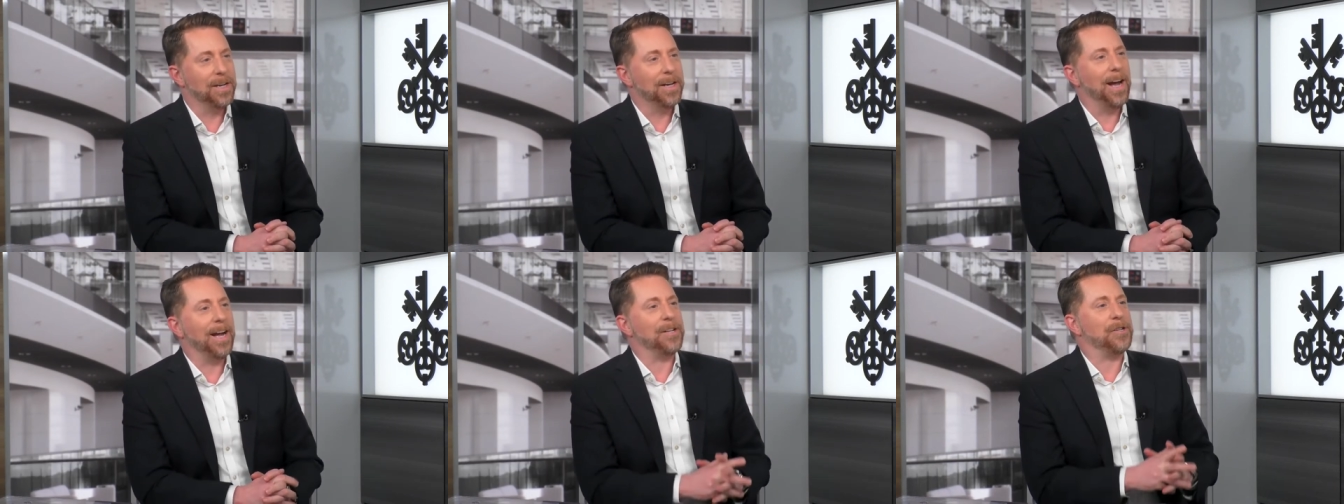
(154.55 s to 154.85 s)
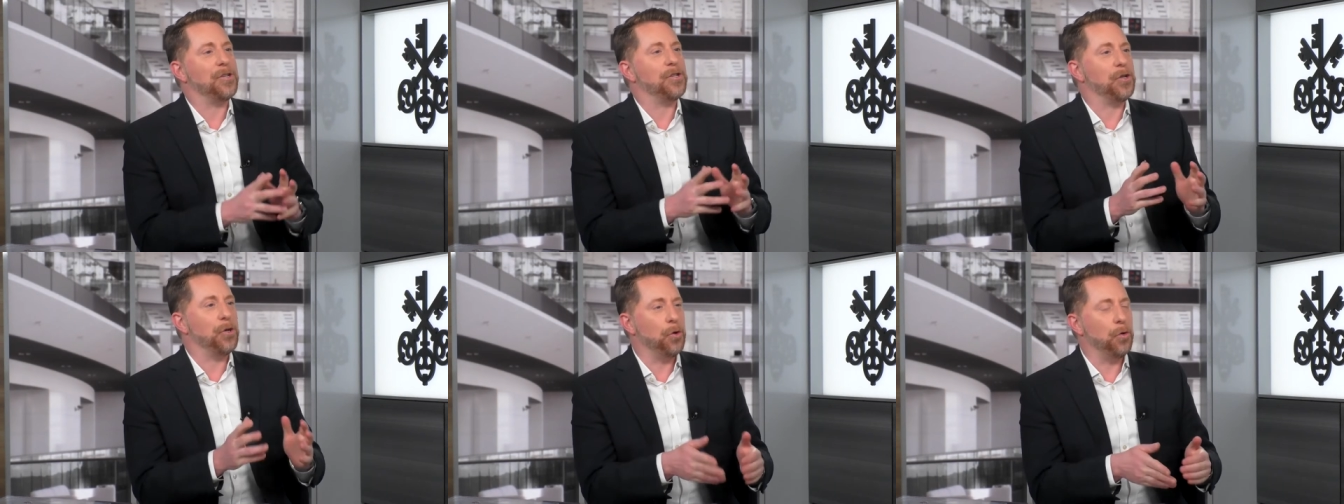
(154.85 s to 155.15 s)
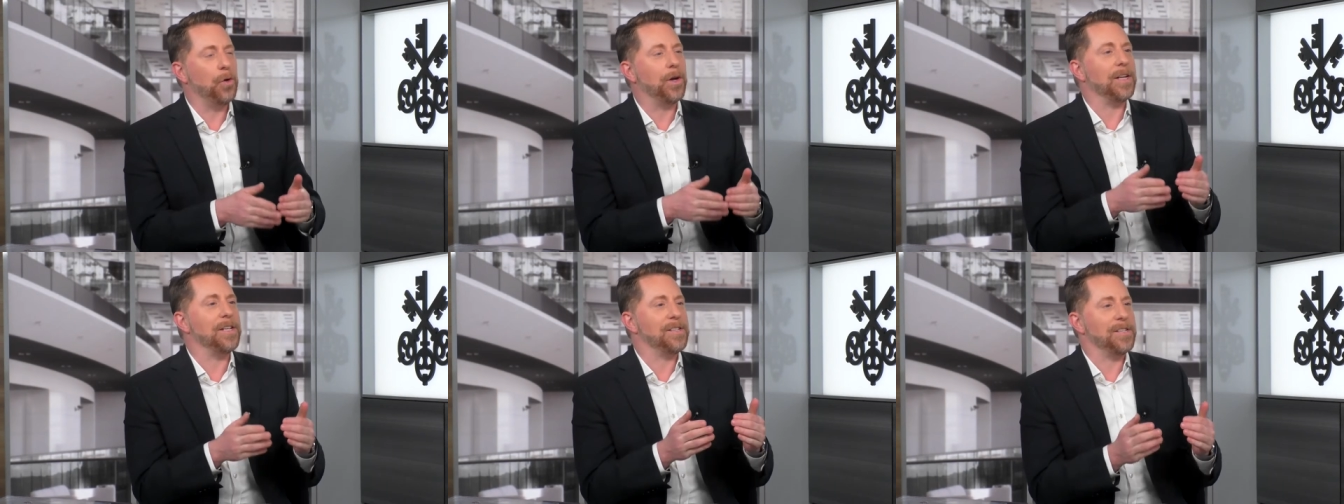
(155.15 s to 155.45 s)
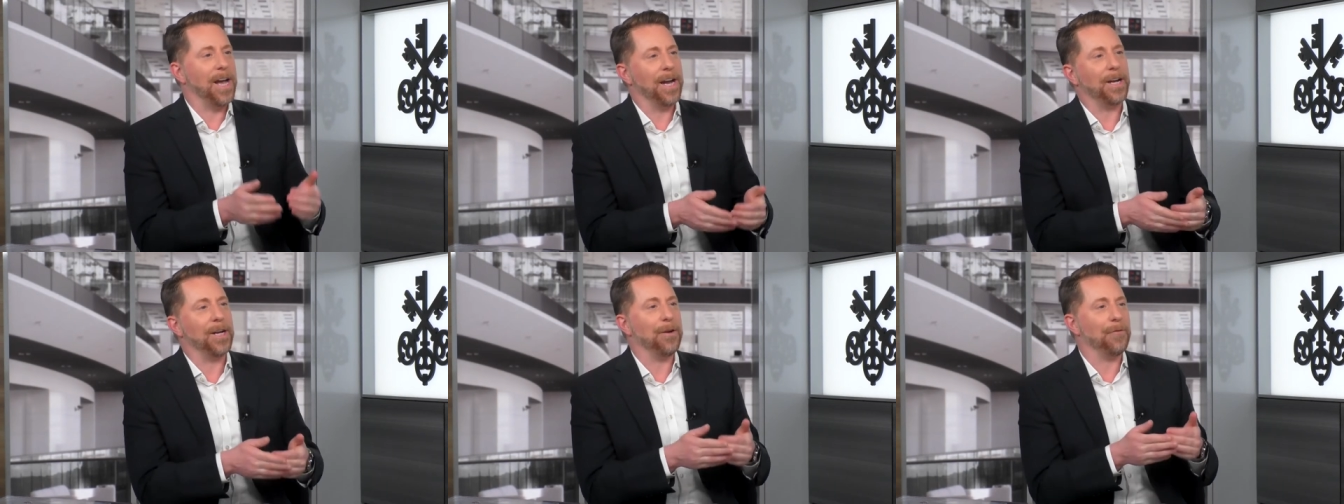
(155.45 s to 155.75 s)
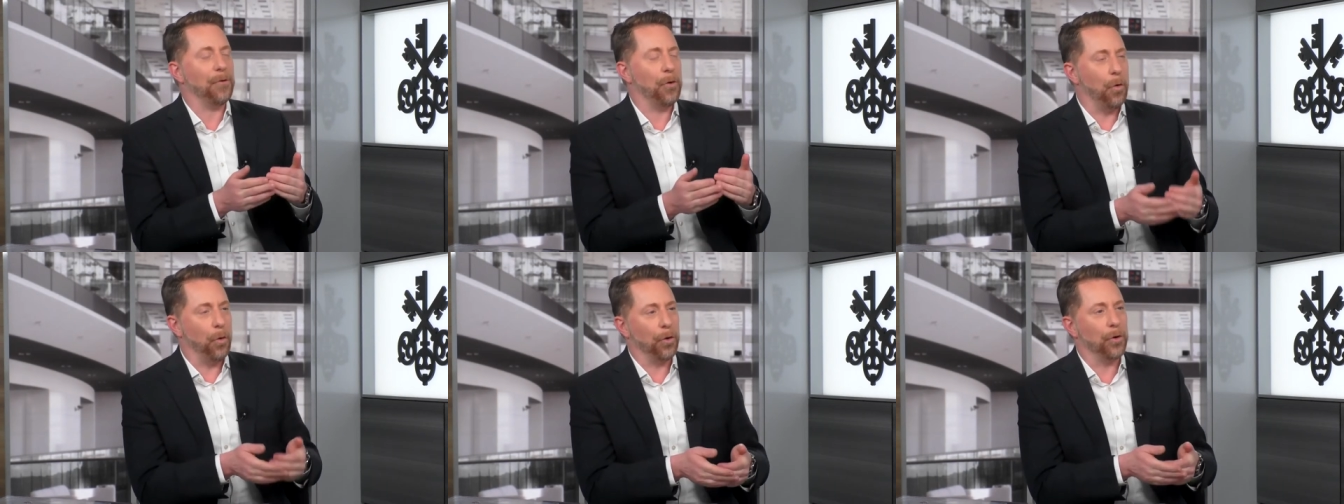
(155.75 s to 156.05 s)
it's two
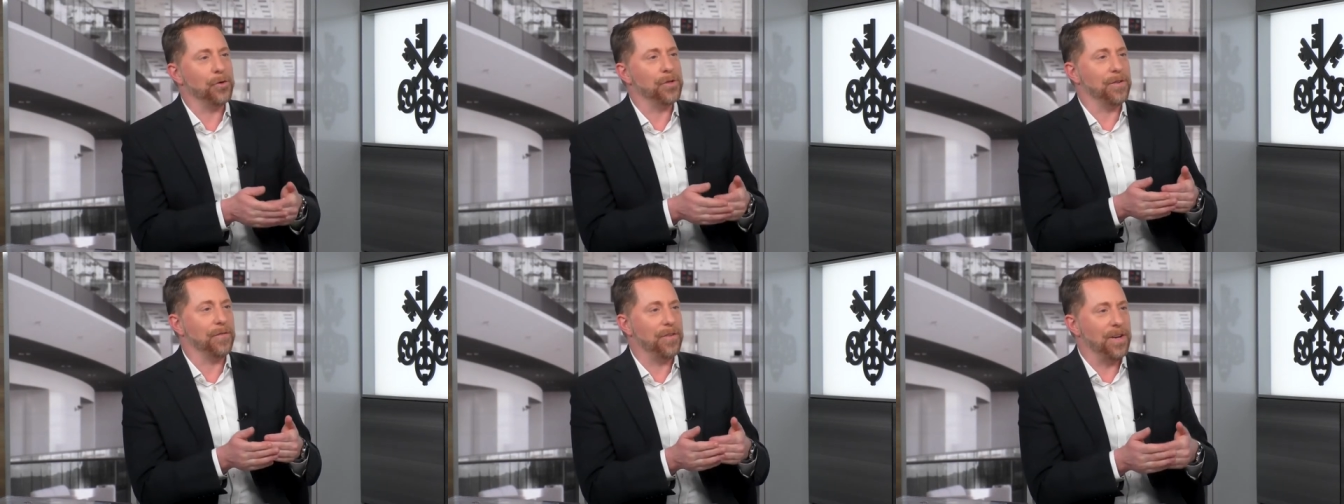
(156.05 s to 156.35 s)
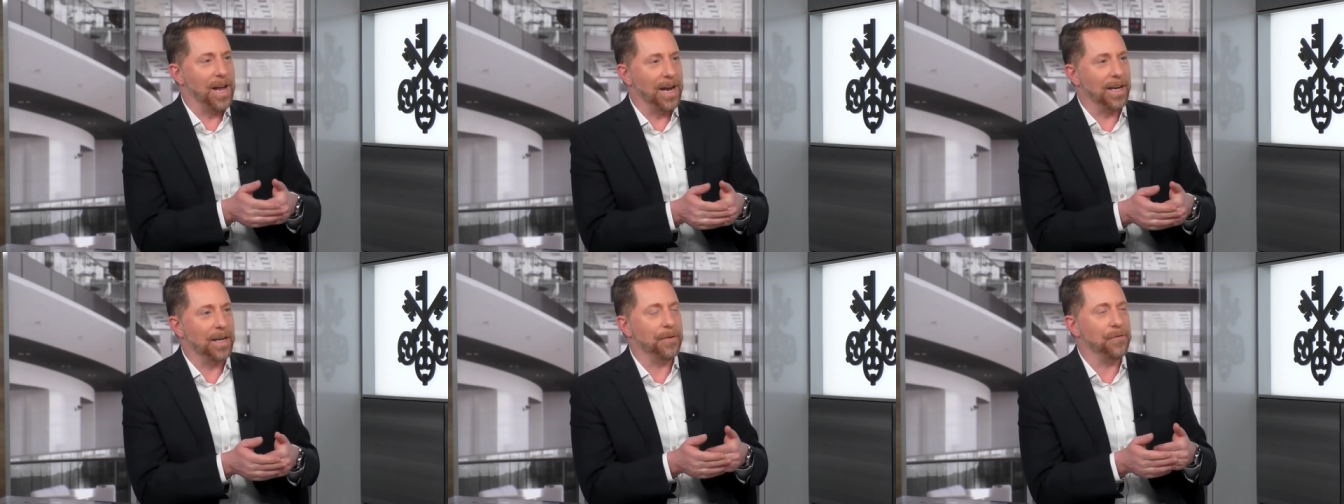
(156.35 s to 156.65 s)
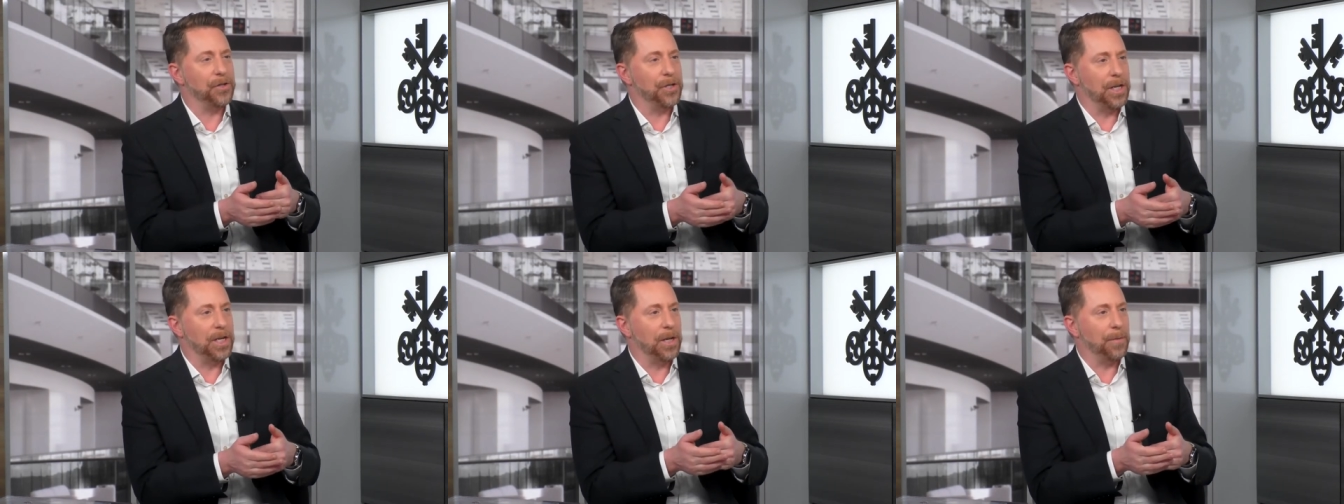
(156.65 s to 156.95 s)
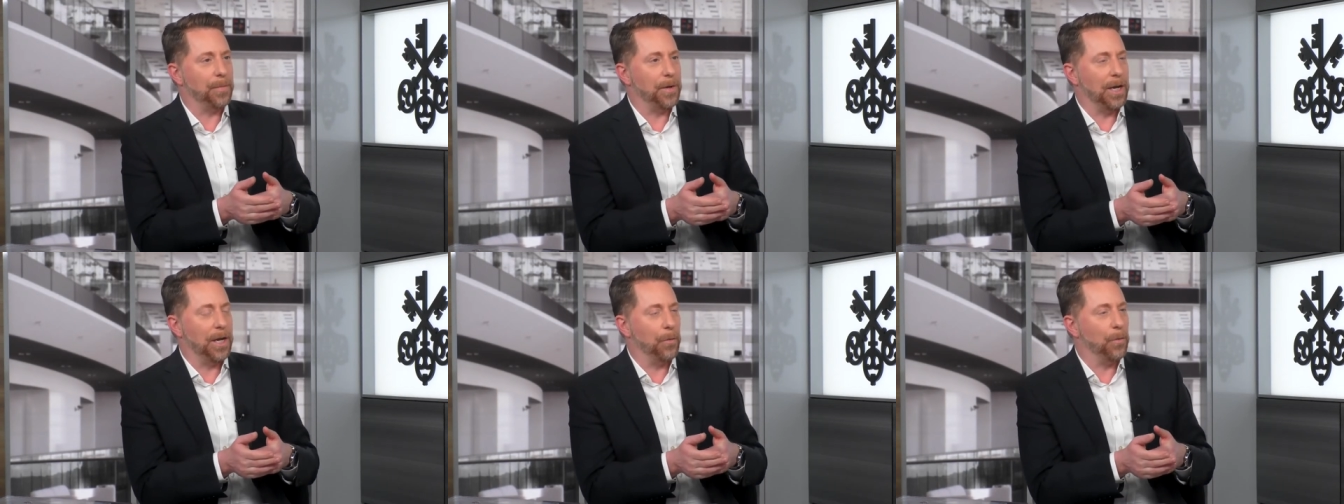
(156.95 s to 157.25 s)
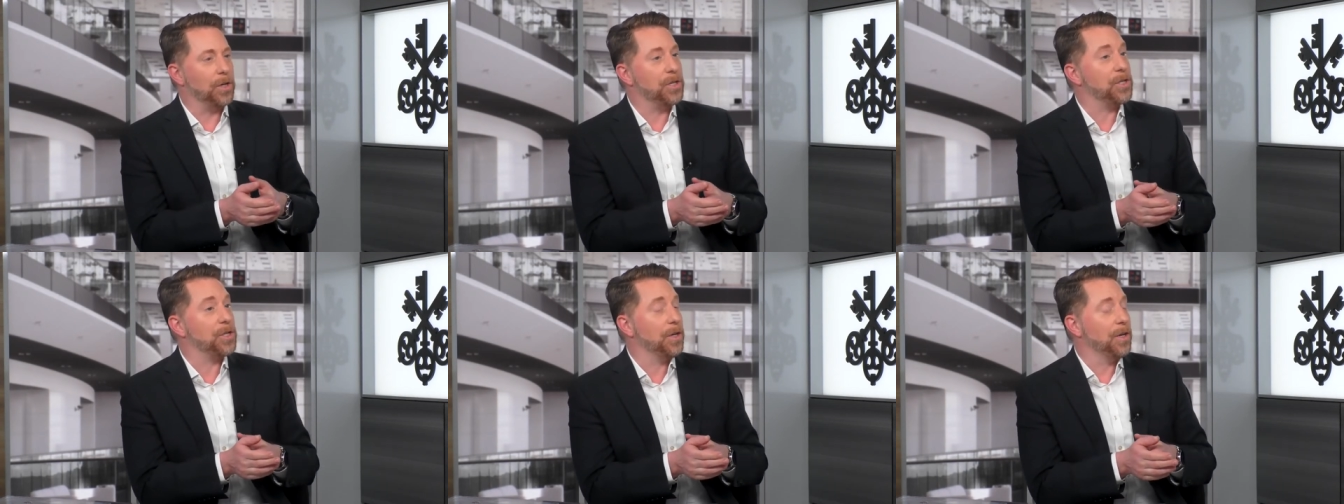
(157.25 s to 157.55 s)
consecutive quarters of negative GDP,
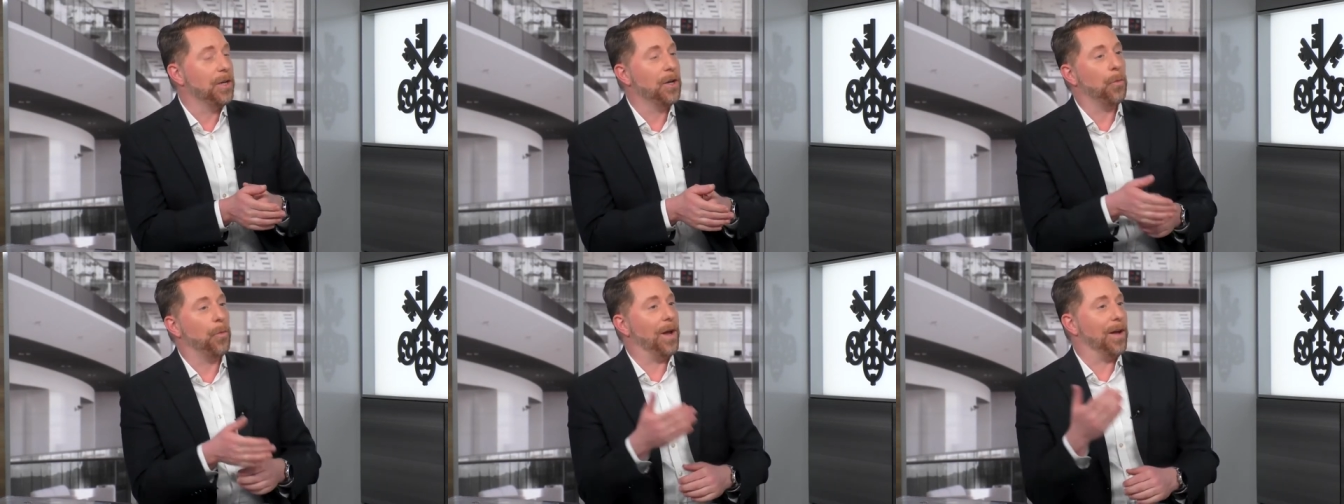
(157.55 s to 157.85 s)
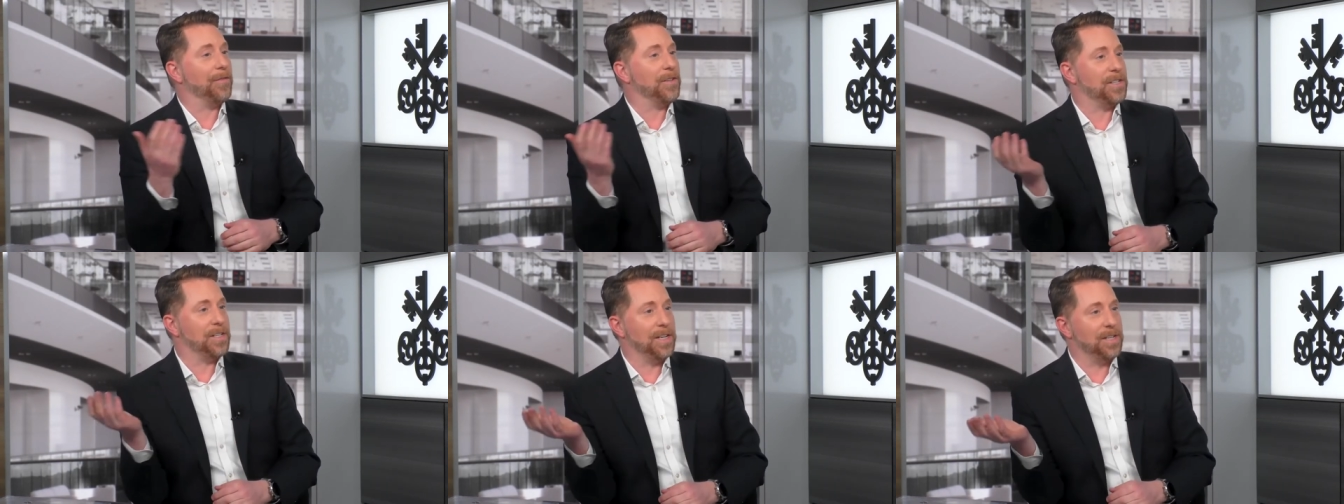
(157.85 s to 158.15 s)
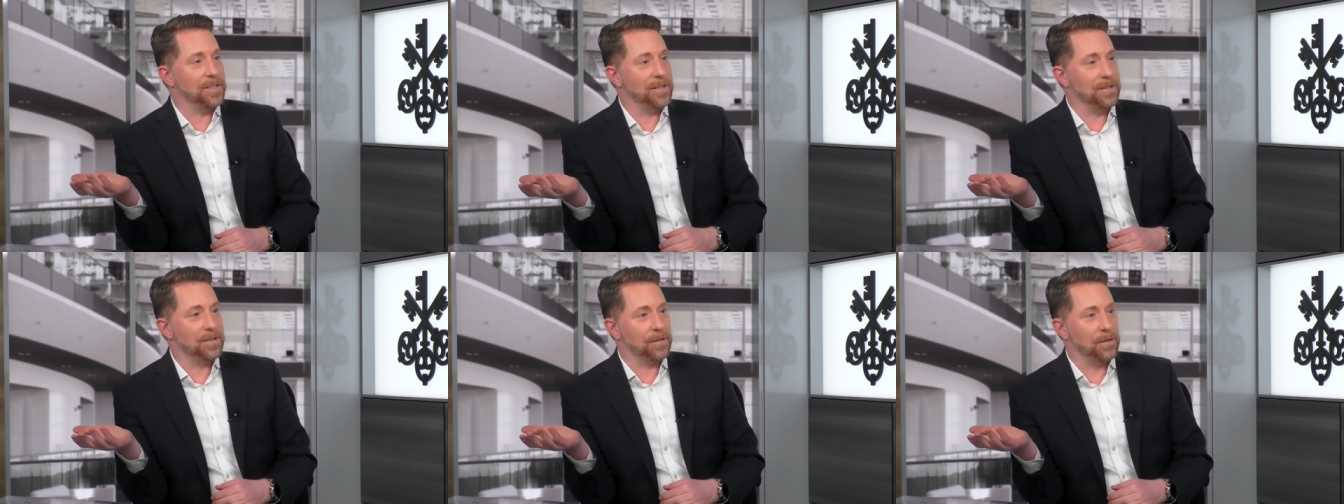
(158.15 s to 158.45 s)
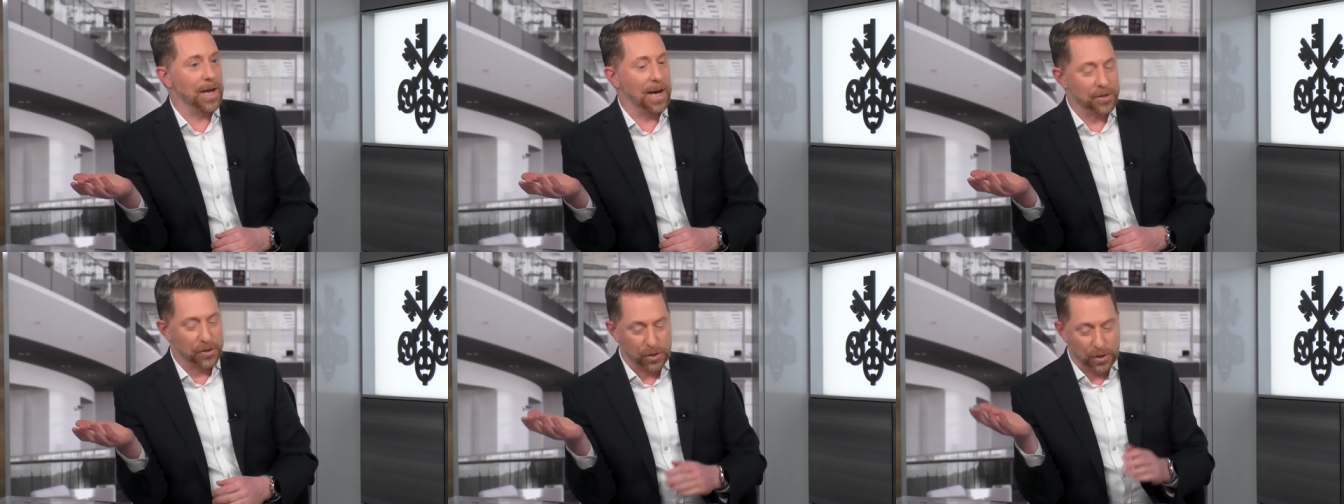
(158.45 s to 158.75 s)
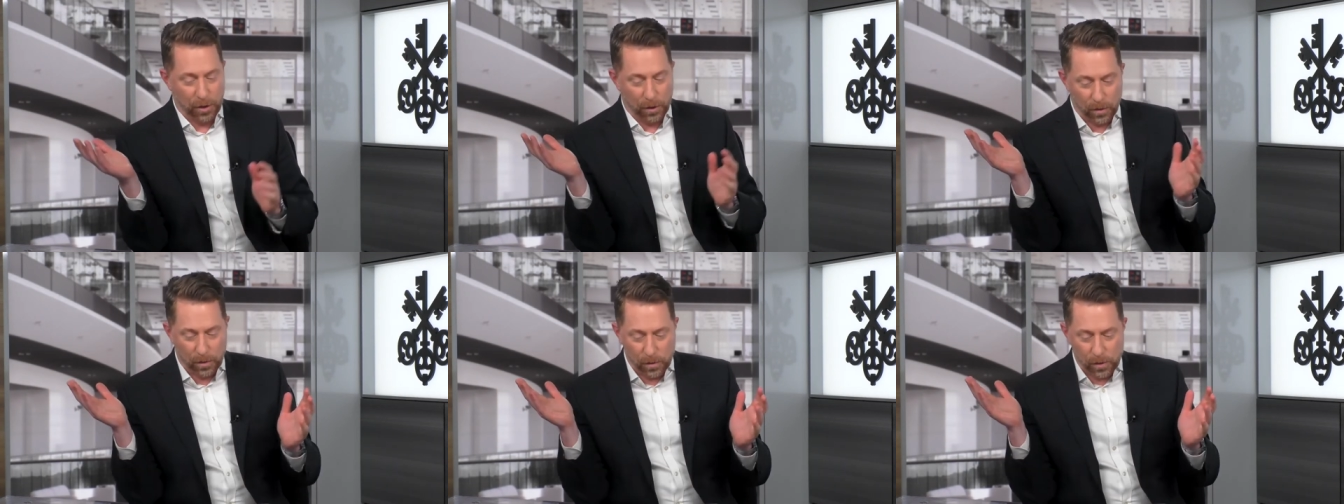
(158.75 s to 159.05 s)
which we haven't seen since last year.